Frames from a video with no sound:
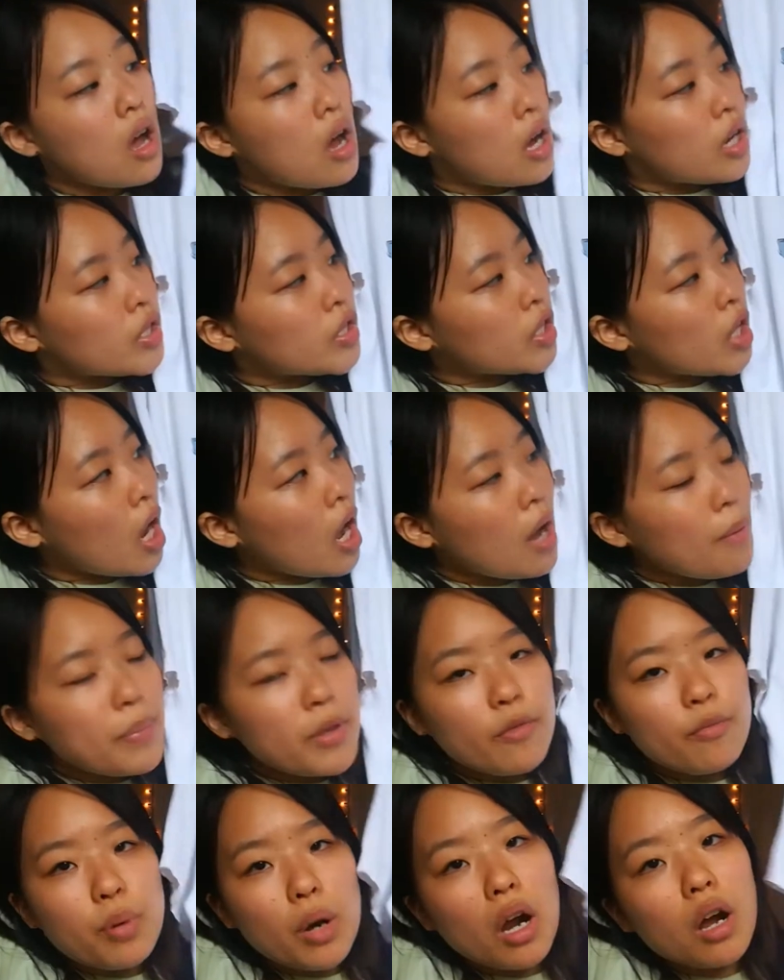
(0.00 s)
top.
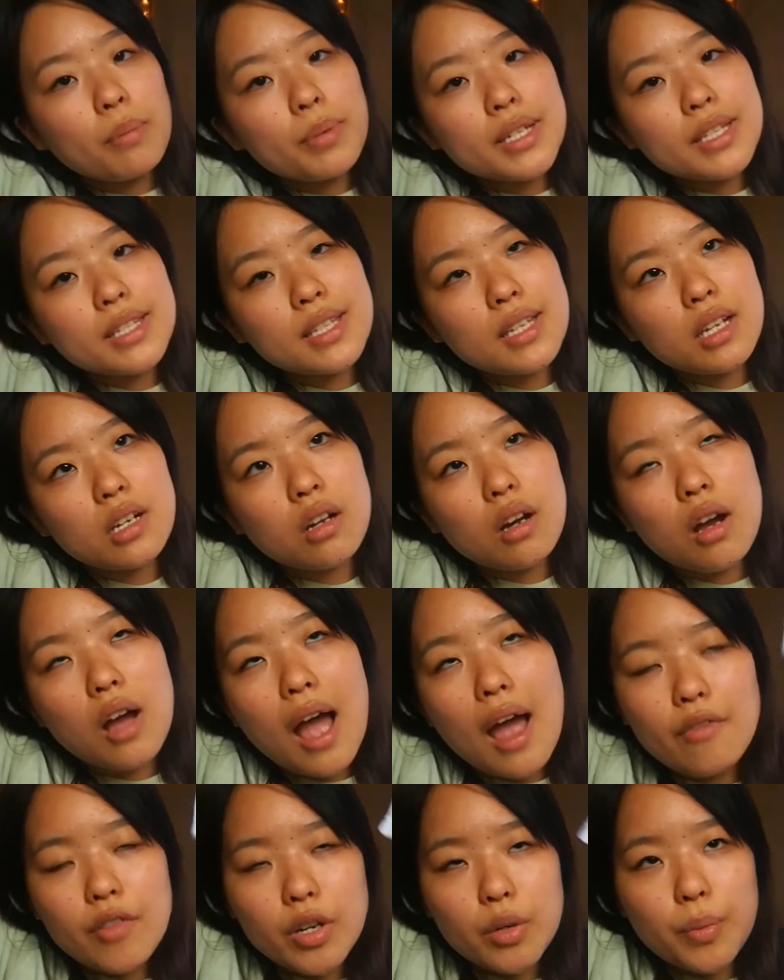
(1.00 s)
You've probably seen
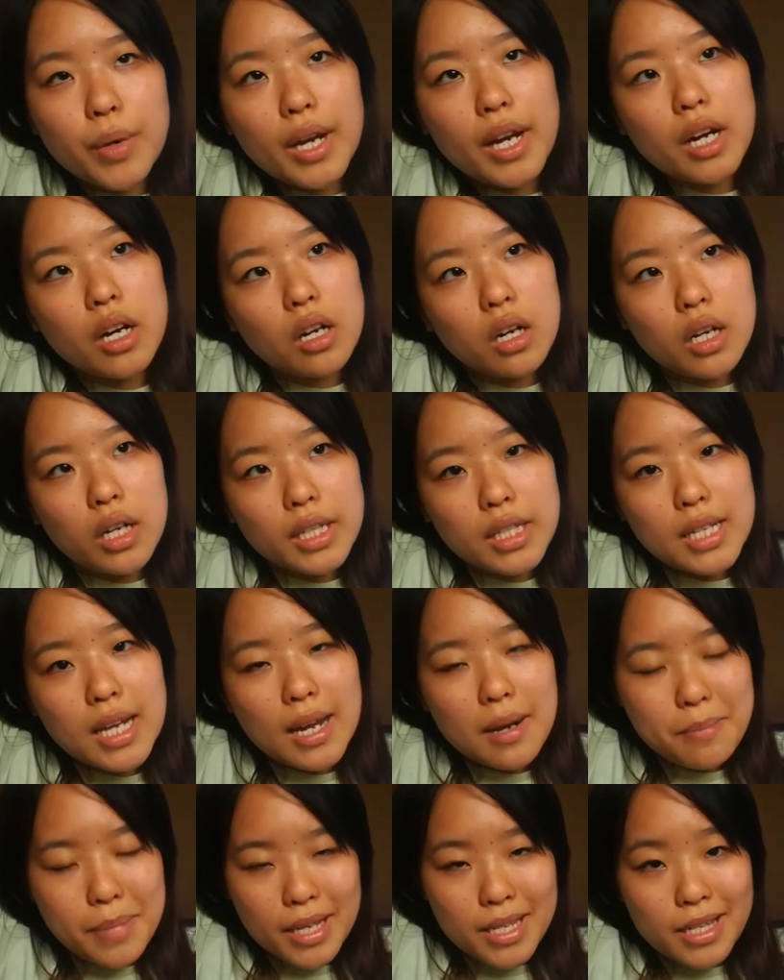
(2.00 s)
everywhere. It's
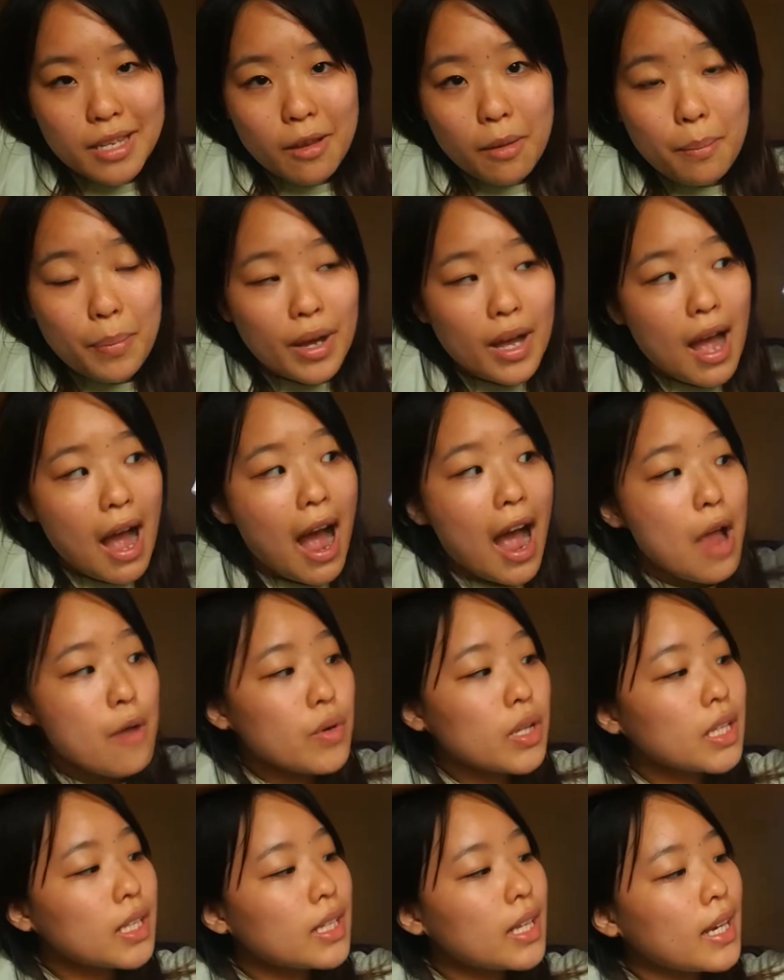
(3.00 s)
kind of basic, but I
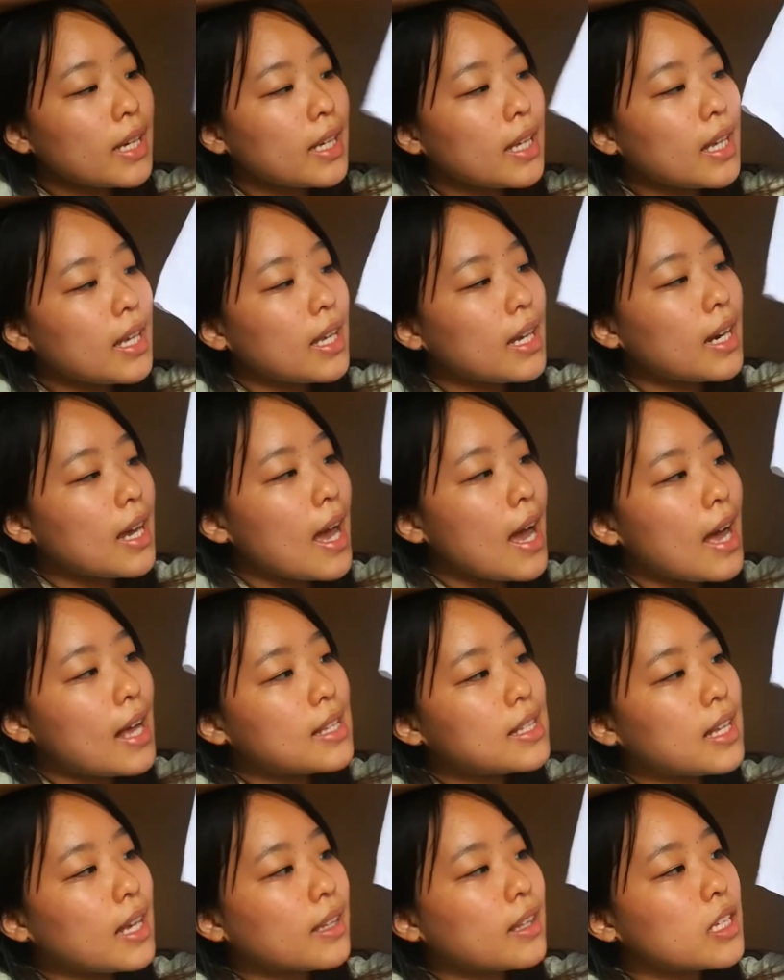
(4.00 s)
really like it. It
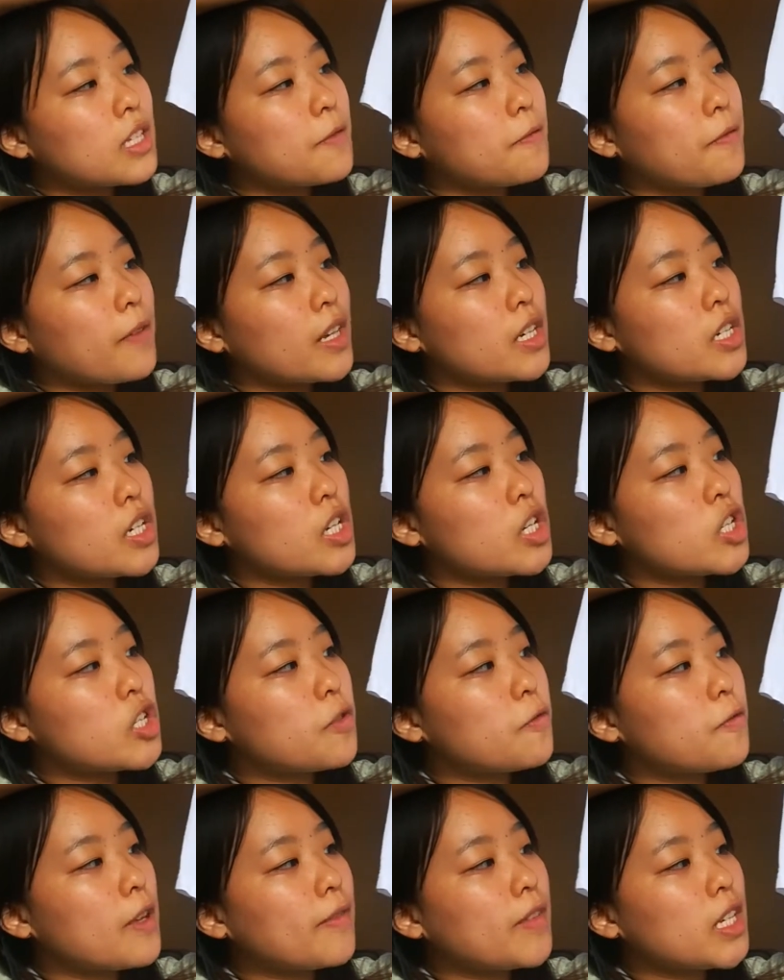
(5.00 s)
has like this
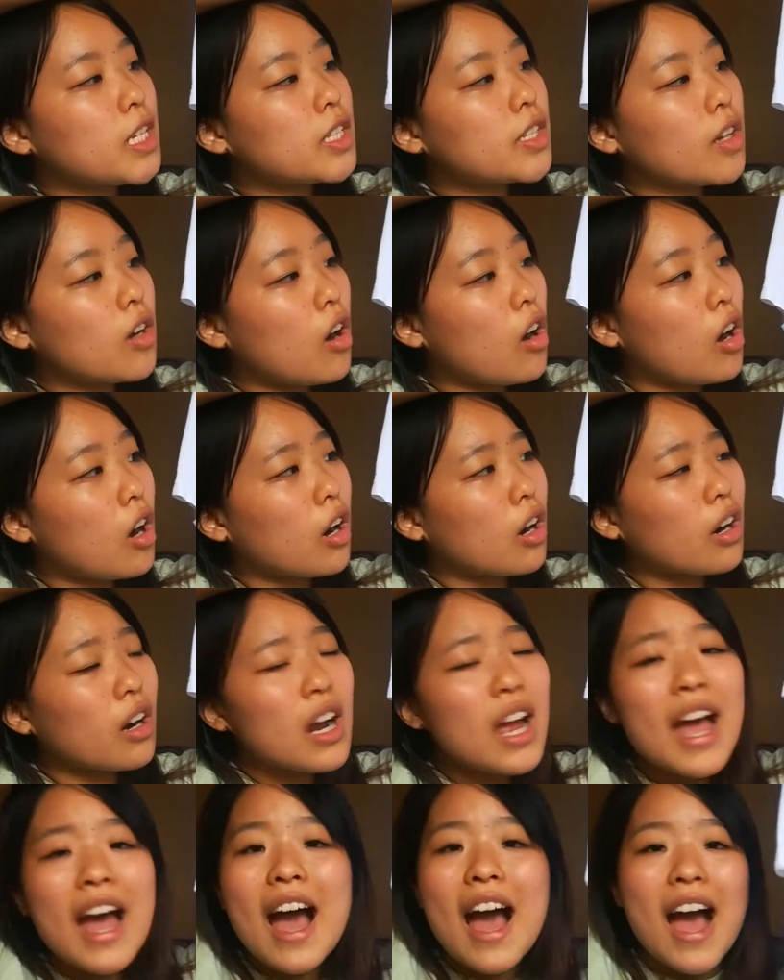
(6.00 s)
vintage 50s car.
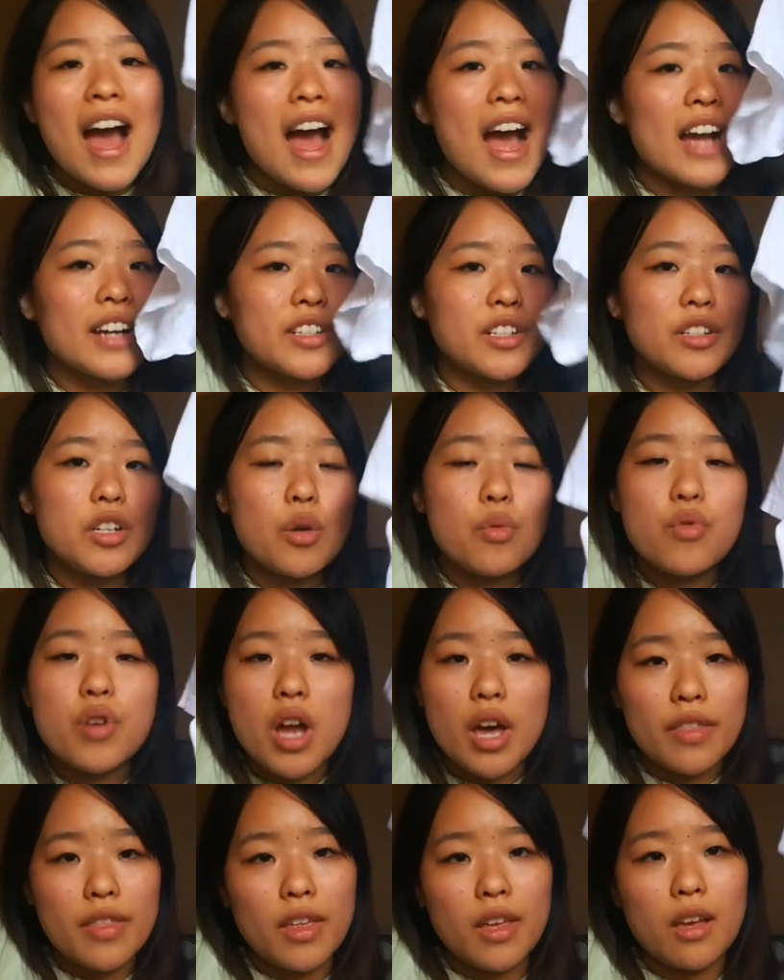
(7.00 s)
I actually know
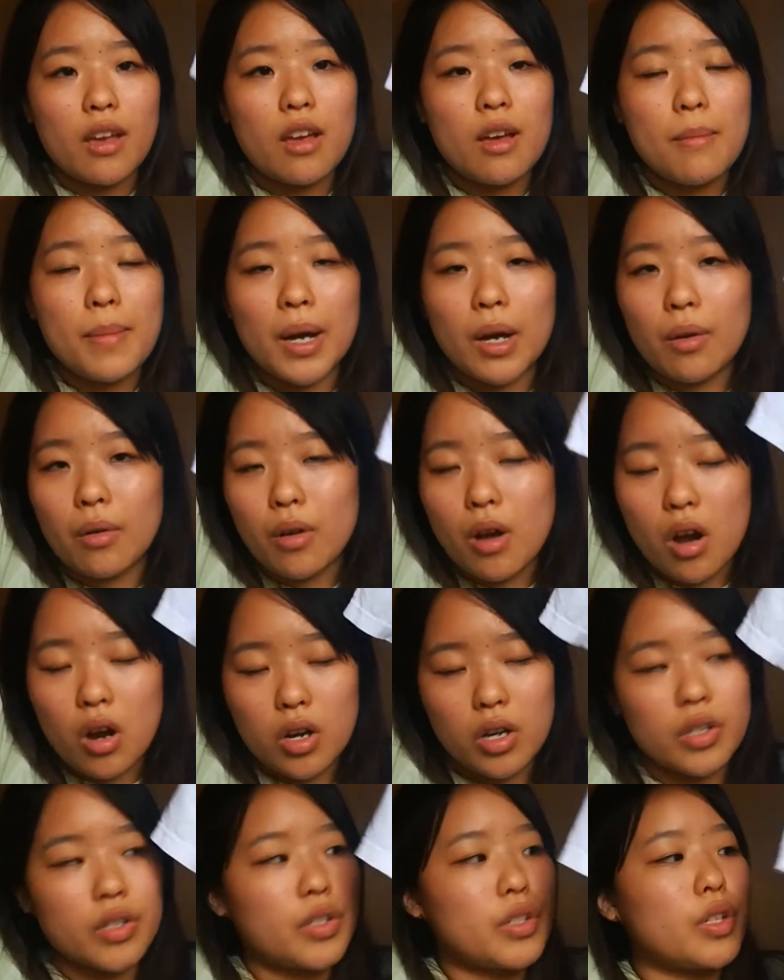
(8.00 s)
nothing about
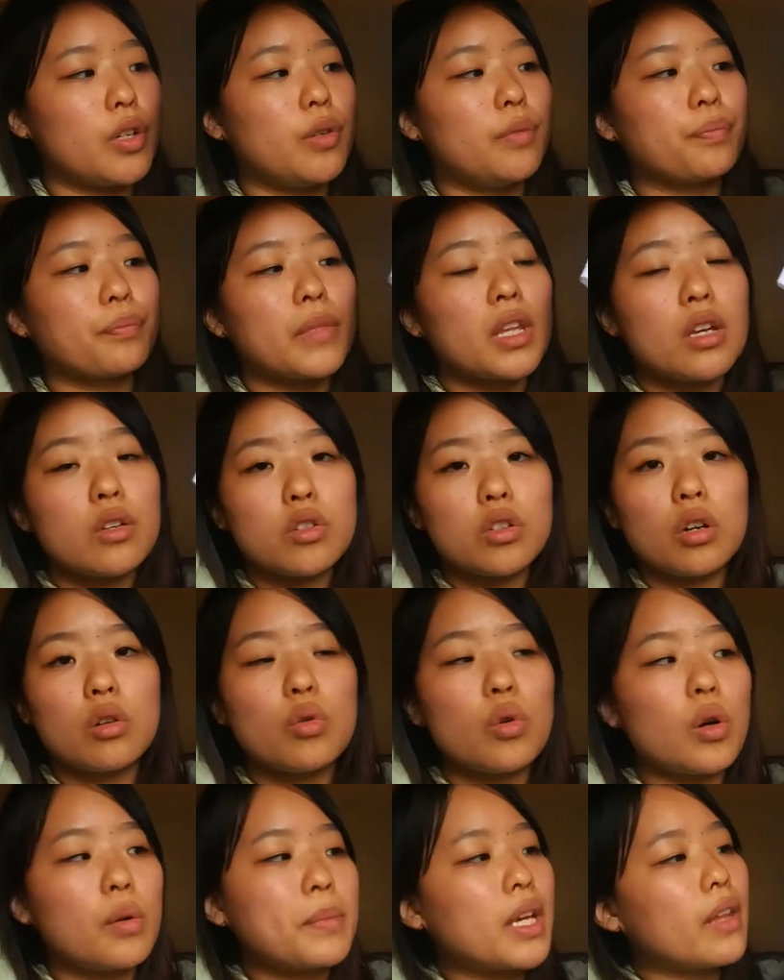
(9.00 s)
cars, so don't
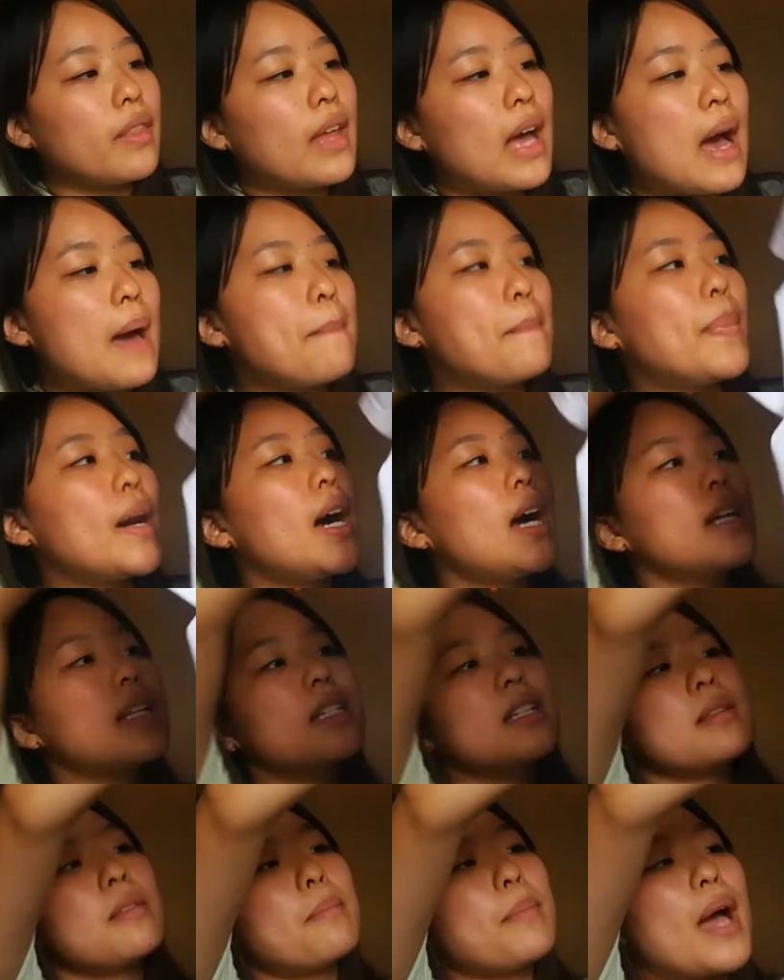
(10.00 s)
quote me on that,
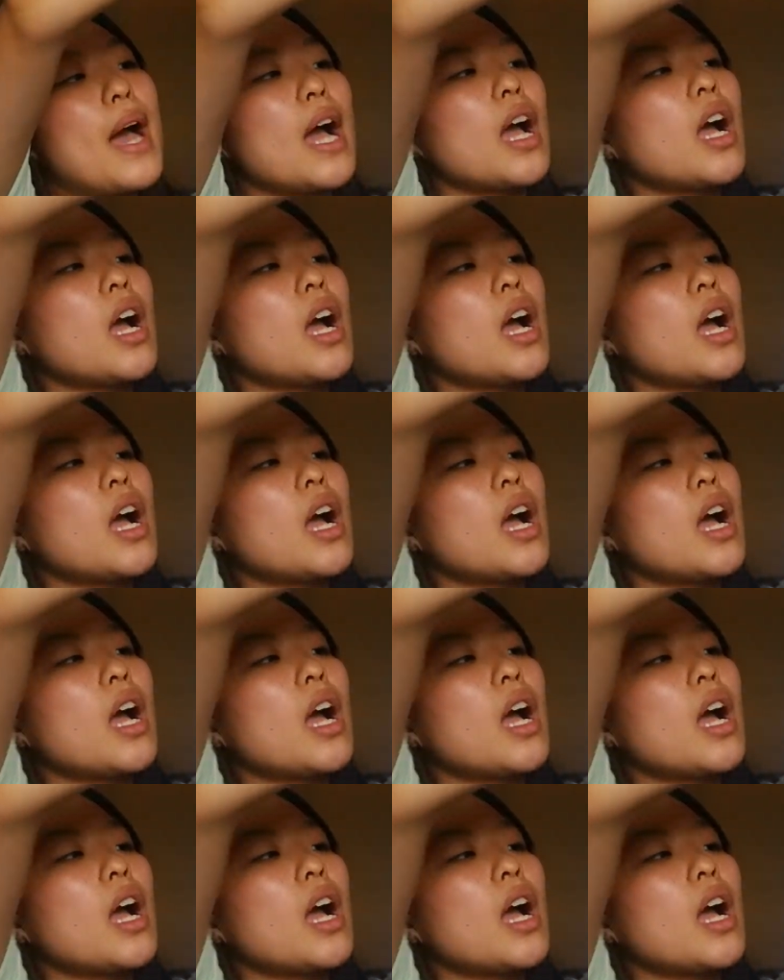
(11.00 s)
but the back